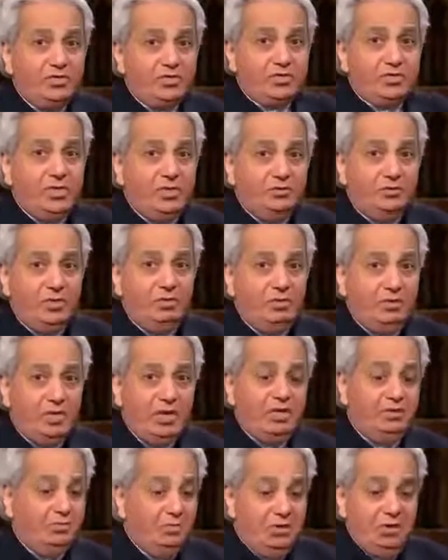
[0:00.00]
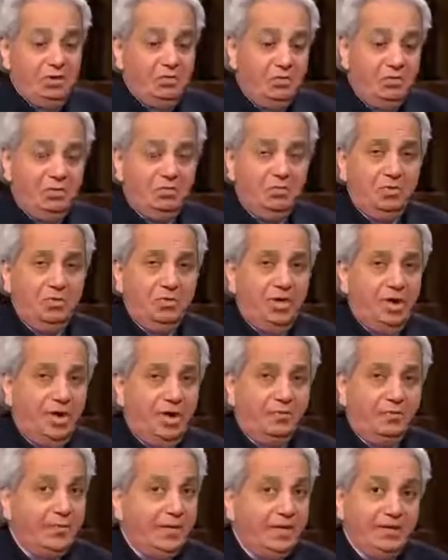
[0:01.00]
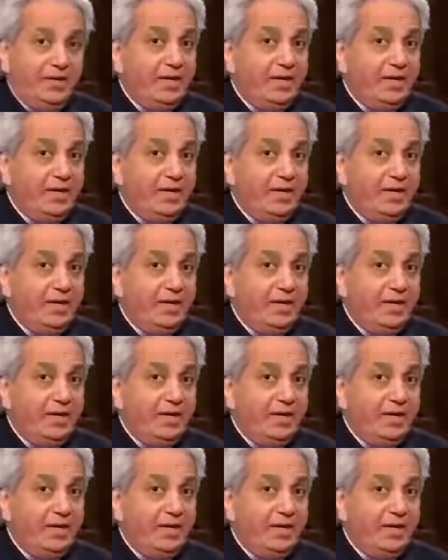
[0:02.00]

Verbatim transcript: just thought maybe that will help me.